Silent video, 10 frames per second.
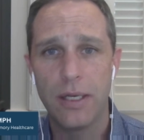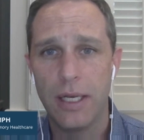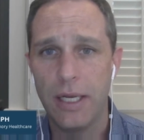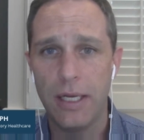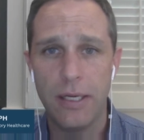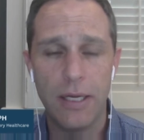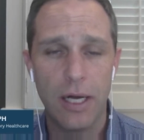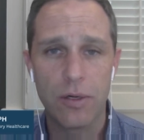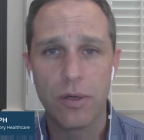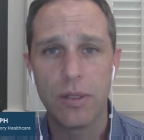an
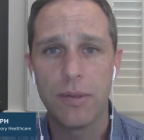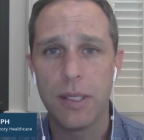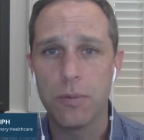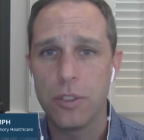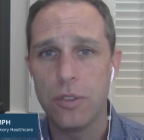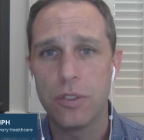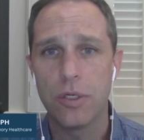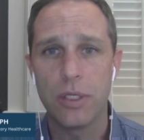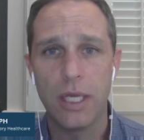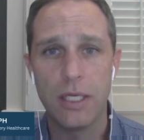algorithm that was used
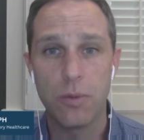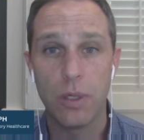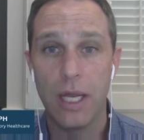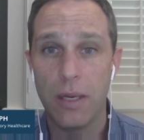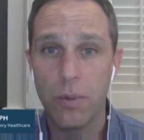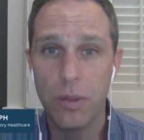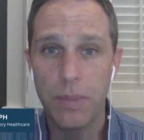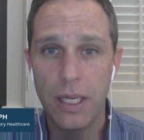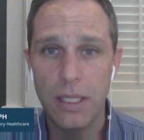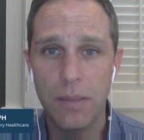during the H1N1
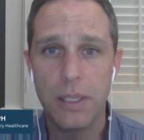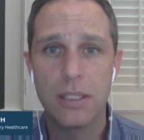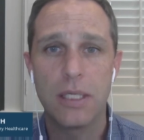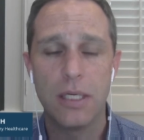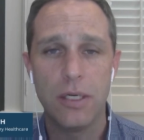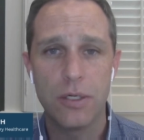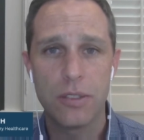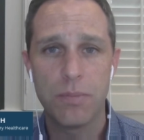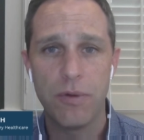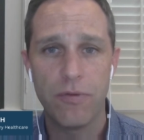pandemic 10 years
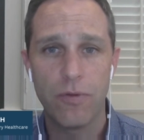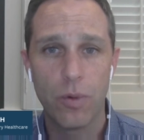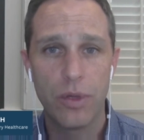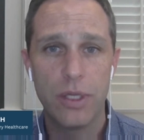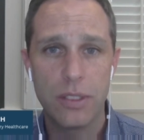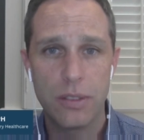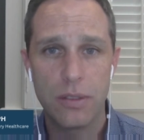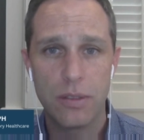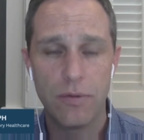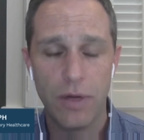before this
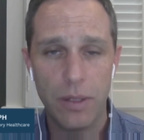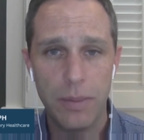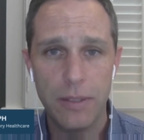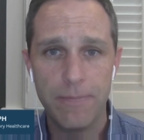development,